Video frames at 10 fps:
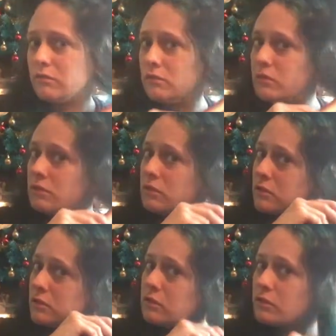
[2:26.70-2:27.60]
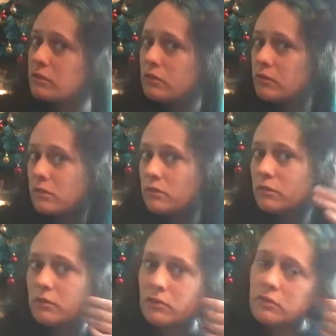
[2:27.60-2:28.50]

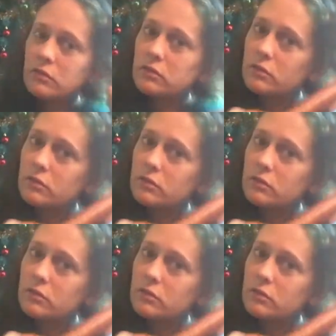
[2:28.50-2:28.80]
(silence)